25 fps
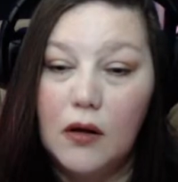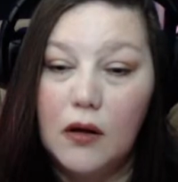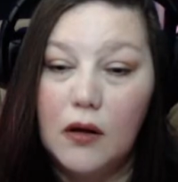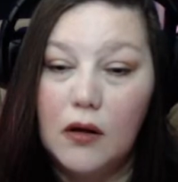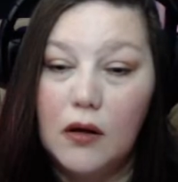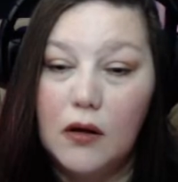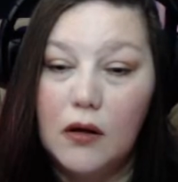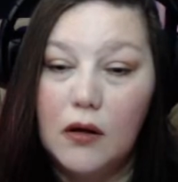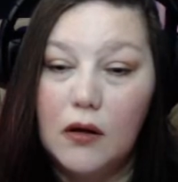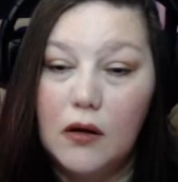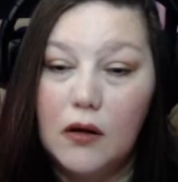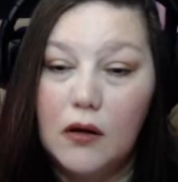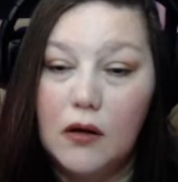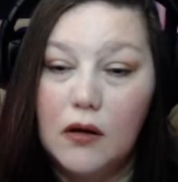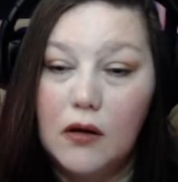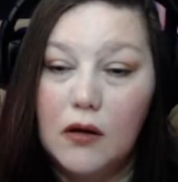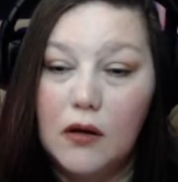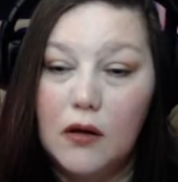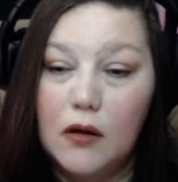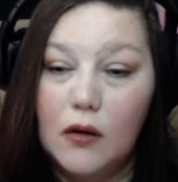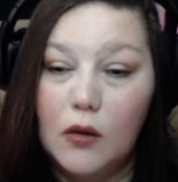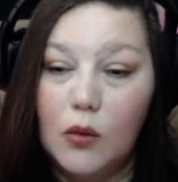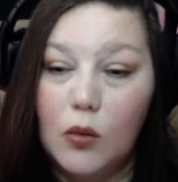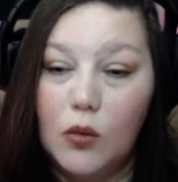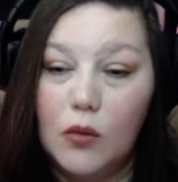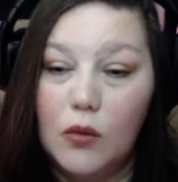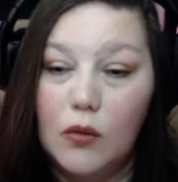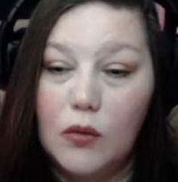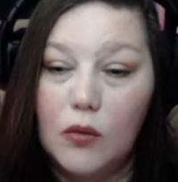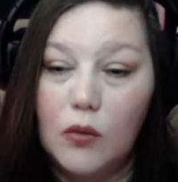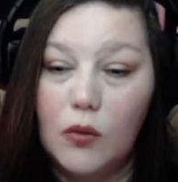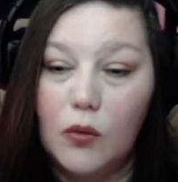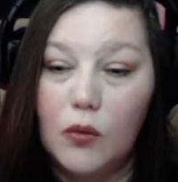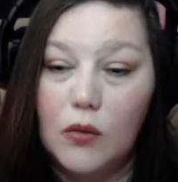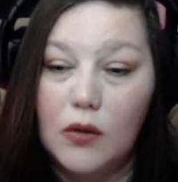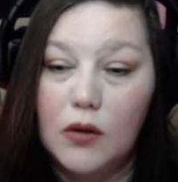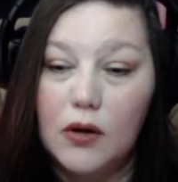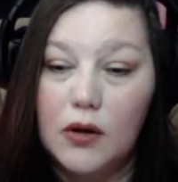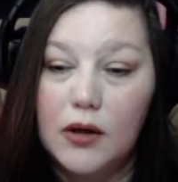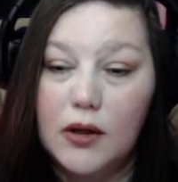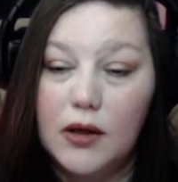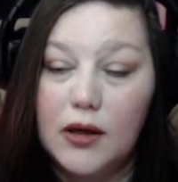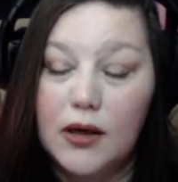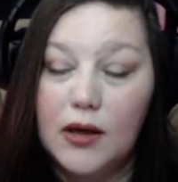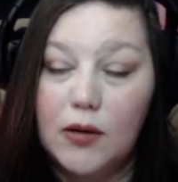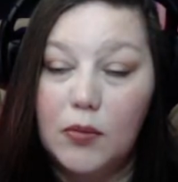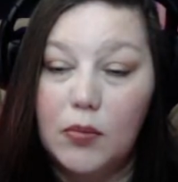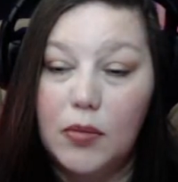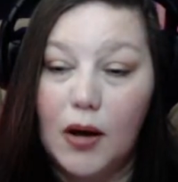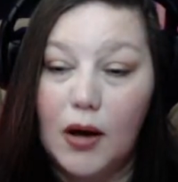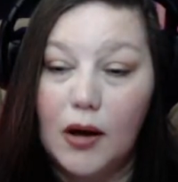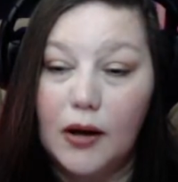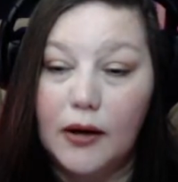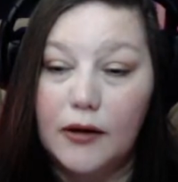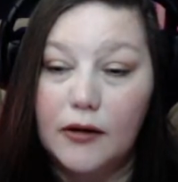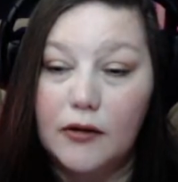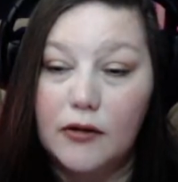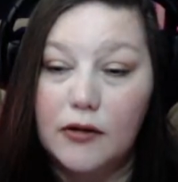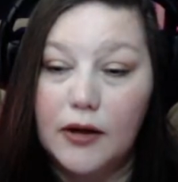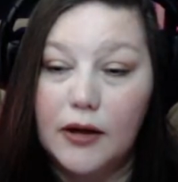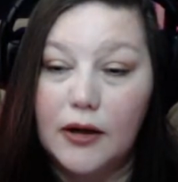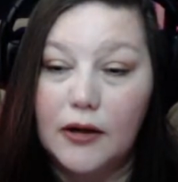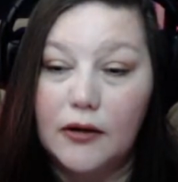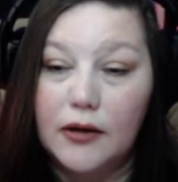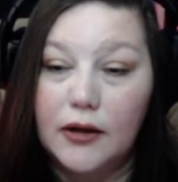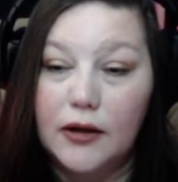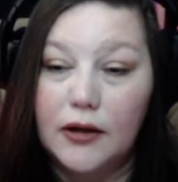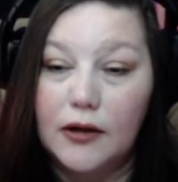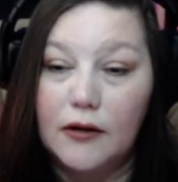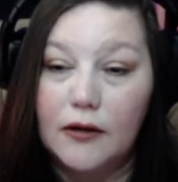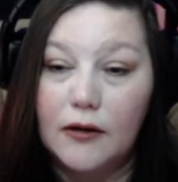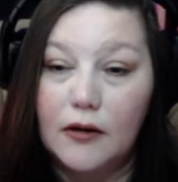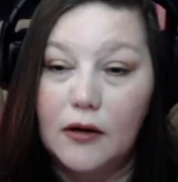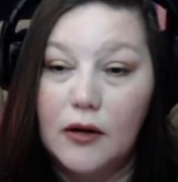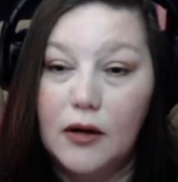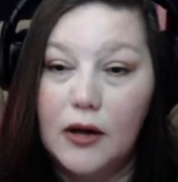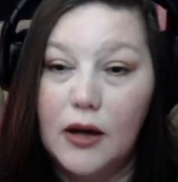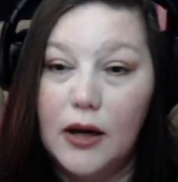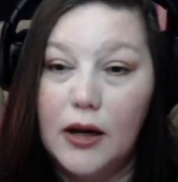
And oh, we're going to keep iron down here.